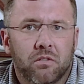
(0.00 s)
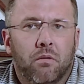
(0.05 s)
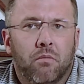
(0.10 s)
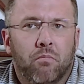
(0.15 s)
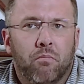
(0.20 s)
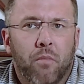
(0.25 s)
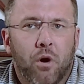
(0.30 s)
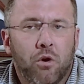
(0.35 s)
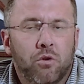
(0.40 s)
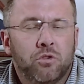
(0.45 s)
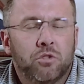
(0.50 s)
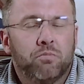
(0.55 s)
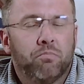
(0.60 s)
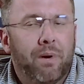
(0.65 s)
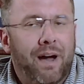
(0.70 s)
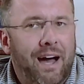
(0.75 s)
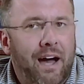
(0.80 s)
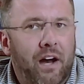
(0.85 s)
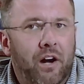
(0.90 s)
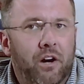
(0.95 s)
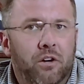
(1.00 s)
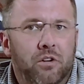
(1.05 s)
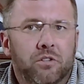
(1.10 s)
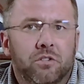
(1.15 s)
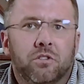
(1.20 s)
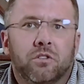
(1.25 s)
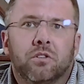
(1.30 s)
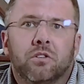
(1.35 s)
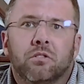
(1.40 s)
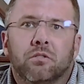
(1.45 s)
Most
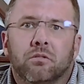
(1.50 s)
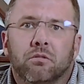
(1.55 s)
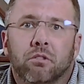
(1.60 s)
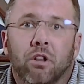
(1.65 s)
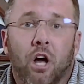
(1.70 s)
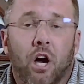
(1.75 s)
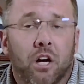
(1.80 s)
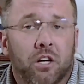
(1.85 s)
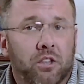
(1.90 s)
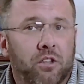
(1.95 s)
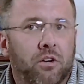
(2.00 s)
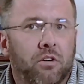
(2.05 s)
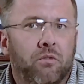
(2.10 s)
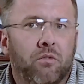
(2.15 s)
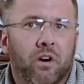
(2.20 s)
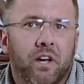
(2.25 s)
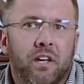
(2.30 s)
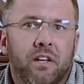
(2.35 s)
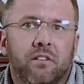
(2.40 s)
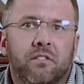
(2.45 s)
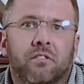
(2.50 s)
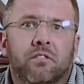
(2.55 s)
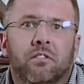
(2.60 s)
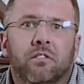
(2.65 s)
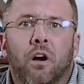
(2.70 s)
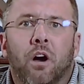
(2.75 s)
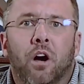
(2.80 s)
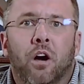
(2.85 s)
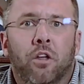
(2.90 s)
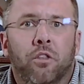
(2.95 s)
buyers lock their rates,
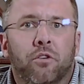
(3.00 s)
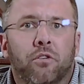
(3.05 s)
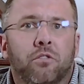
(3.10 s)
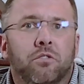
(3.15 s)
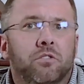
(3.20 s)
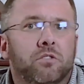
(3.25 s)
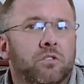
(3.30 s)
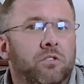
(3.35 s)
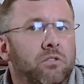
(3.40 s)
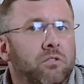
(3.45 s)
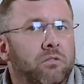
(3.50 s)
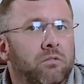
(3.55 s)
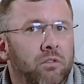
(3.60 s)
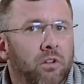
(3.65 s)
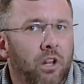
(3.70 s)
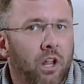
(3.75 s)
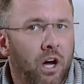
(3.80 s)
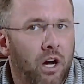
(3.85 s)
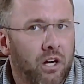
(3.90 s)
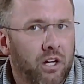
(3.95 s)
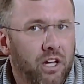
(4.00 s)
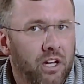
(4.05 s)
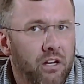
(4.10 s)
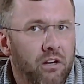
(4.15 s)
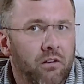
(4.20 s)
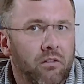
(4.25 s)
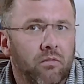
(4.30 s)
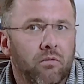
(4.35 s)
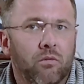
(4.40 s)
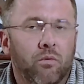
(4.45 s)
others lock it
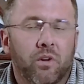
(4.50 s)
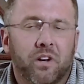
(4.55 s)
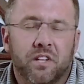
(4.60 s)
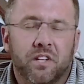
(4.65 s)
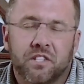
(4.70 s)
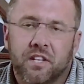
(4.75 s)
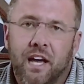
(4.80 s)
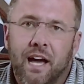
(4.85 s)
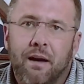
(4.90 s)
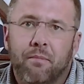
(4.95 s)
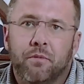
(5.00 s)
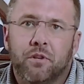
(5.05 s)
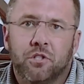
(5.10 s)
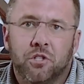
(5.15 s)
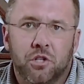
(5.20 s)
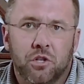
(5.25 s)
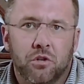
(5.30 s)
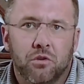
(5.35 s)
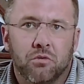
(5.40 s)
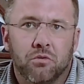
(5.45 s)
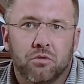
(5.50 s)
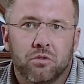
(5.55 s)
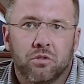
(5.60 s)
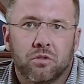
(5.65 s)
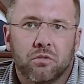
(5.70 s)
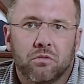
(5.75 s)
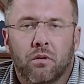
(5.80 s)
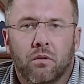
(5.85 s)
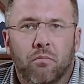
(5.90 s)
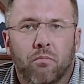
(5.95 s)
when it's time to choose.
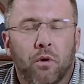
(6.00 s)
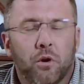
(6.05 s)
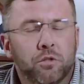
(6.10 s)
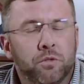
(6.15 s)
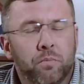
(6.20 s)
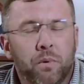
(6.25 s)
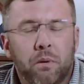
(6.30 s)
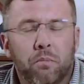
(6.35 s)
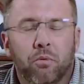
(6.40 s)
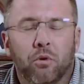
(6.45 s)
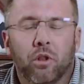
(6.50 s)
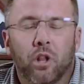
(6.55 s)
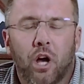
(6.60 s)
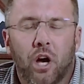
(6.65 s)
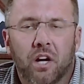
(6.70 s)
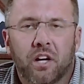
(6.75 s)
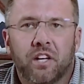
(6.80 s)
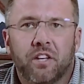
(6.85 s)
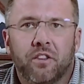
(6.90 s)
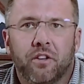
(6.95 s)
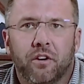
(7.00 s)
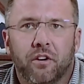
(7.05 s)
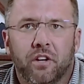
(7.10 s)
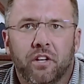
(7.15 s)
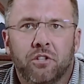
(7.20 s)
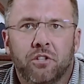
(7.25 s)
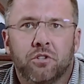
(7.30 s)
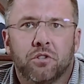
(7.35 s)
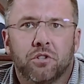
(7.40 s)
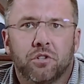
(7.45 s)
Most people lock in their
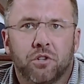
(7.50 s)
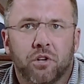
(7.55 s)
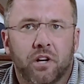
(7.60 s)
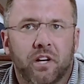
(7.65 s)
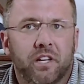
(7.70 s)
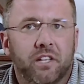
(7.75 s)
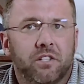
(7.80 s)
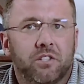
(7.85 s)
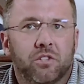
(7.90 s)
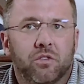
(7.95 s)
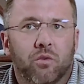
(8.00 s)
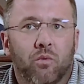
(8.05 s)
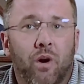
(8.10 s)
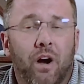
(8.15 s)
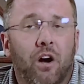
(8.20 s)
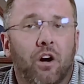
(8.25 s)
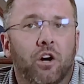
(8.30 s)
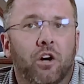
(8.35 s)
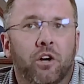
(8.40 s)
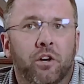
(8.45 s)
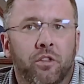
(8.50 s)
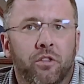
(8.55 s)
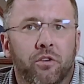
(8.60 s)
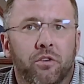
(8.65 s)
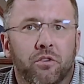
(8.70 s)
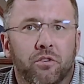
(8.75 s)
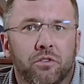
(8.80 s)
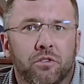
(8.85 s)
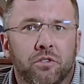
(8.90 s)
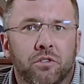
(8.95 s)
interest rates while
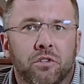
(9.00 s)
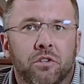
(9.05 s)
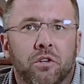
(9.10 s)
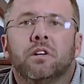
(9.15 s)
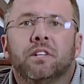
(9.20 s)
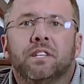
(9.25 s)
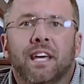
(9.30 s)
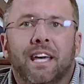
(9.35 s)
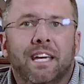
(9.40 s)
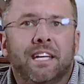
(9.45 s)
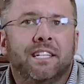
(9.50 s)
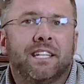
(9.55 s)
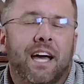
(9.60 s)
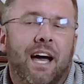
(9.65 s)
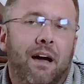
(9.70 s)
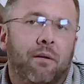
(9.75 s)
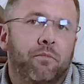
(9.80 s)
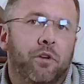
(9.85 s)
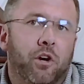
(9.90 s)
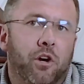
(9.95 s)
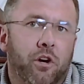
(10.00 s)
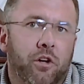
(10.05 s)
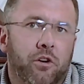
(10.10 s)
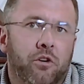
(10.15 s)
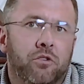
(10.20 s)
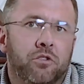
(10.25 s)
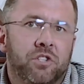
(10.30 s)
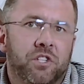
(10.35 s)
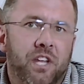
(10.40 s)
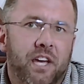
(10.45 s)
others take time to
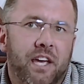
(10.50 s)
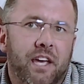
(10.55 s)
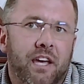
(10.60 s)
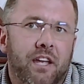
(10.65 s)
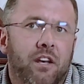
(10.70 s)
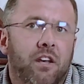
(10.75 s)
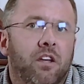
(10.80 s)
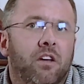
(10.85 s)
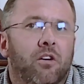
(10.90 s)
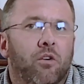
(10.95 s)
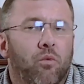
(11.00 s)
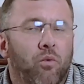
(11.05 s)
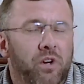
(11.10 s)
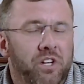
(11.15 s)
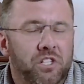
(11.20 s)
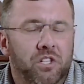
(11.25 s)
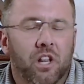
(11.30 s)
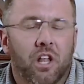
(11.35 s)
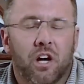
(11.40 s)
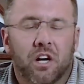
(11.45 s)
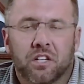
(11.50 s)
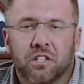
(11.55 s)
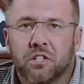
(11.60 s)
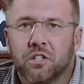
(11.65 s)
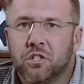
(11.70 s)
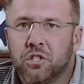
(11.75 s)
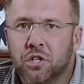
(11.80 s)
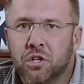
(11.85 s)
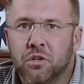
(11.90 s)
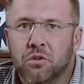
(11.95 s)
understand which lock to
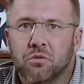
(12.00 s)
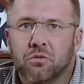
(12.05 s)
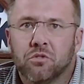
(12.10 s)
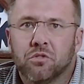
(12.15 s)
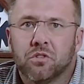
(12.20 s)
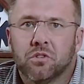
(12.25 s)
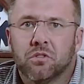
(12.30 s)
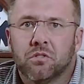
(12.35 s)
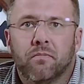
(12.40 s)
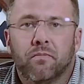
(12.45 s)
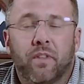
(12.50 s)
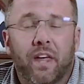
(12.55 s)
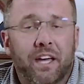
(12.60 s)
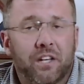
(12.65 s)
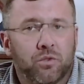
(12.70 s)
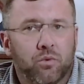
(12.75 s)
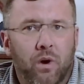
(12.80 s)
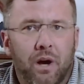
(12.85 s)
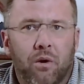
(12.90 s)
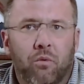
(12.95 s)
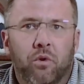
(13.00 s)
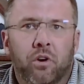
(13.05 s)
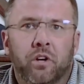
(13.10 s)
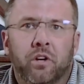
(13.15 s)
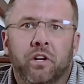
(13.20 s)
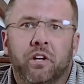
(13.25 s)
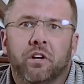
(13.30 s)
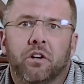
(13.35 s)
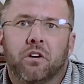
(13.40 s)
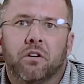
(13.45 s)
choose. That's why we're
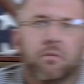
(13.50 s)
here.